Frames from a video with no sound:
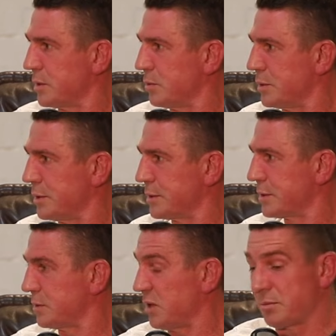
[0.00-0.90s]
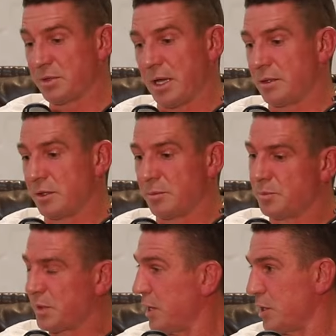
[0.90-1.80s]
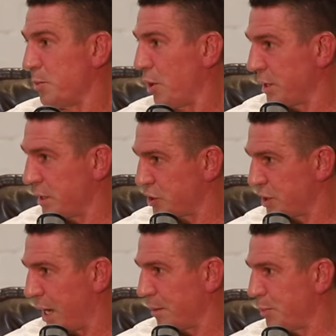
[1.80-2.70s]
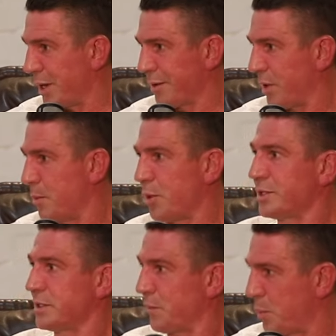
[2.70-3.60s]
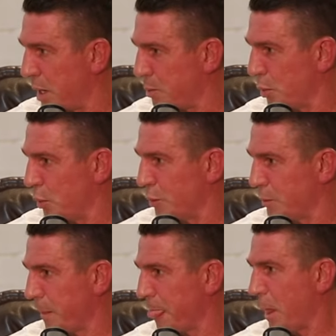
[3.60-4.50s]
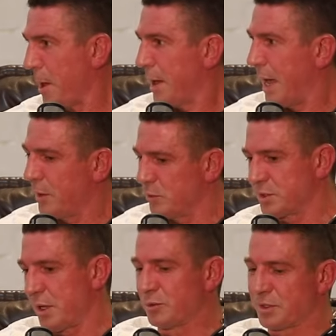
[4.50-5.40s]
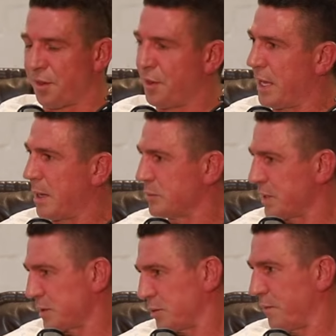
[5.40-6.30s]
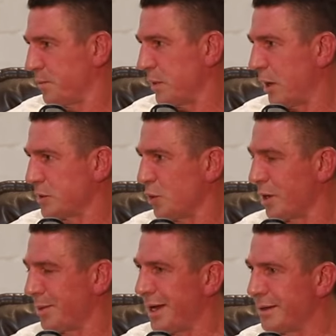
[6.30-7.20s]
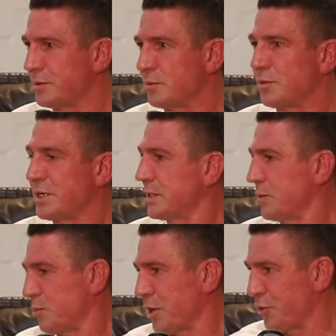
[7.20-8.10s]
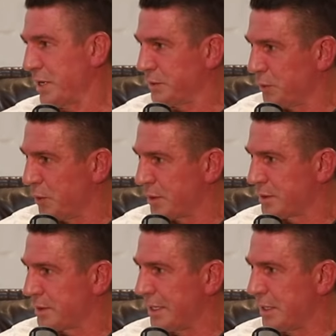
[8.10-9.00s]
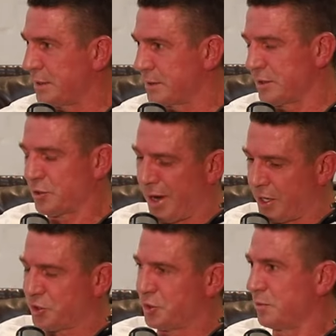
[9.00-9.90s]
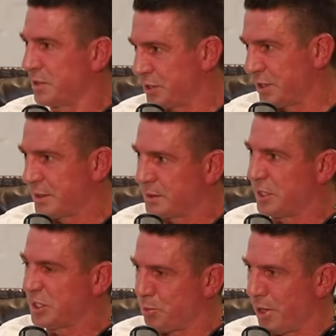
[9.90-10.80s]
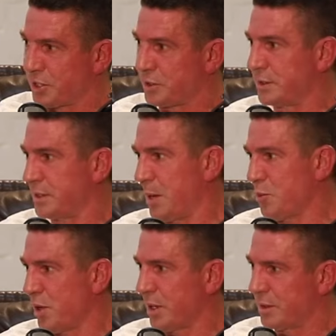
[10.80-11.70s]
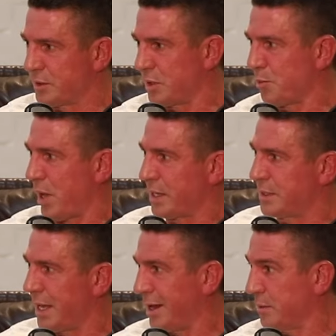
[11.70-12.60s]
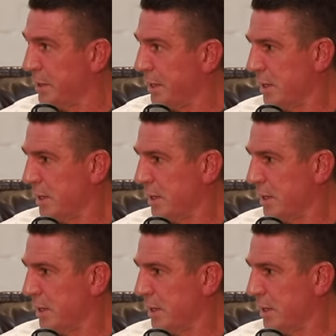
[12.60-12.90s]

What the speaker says: and it was getting your body in shape, being around positive people, and it was a theme. So that's what I talk about recently with my grit talks is it's gratitude, resilience, inspiration, and teamwork. I sort of break down,